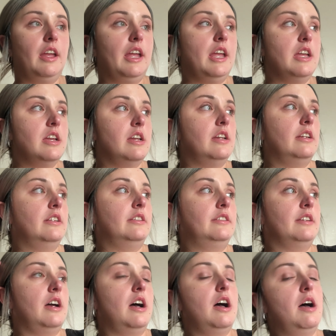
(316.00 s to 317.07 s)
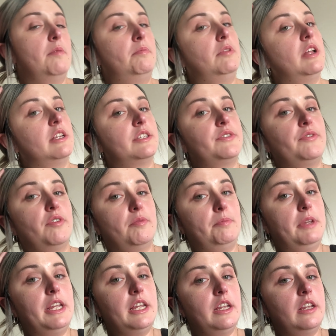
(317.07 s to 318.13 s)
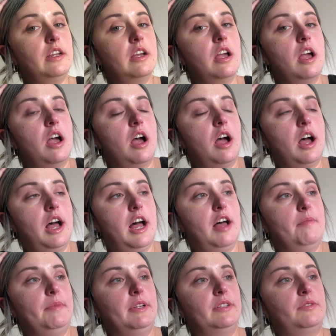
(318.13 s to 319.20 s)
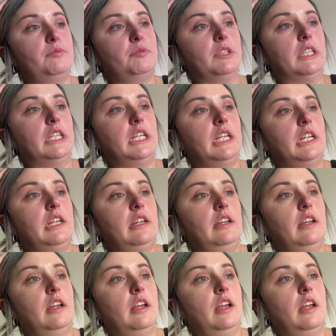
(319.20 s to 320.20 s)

is a plus for me um, it's really